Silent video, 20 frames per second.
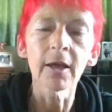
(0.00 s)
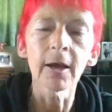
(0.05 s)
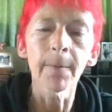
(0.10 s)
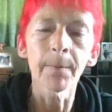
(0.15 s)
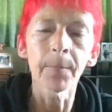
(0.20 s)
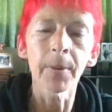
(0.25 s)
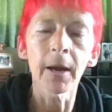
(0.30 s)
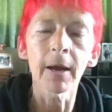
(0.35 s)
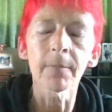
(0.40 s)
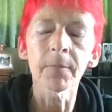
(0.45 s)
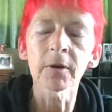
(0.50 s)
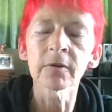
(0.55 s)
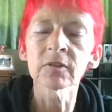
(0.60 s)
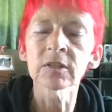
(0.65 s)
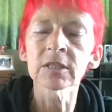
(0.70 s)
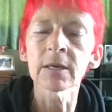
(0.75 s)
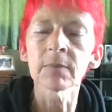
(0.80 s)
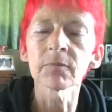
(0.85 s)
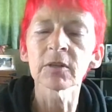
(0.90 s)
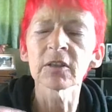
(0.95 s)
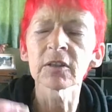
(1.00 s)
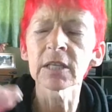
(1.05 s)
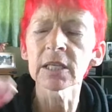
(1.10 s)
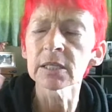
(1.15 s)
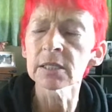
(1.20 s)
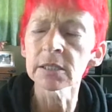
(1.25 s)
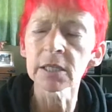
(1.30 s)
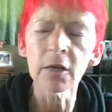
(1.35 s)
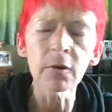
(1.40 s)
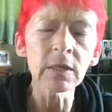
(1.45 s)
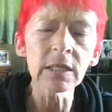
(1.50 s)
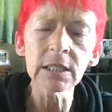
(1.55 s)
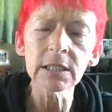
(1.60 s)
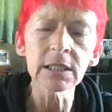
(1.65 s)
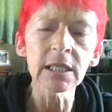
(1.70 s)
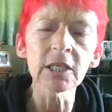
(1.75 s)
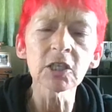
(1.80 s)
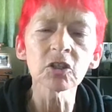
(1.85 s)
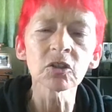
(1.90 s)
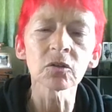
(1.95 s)
a pup of something that is so
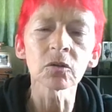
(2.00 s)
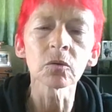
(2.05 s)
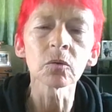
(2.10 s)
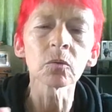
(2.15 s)
instinctual,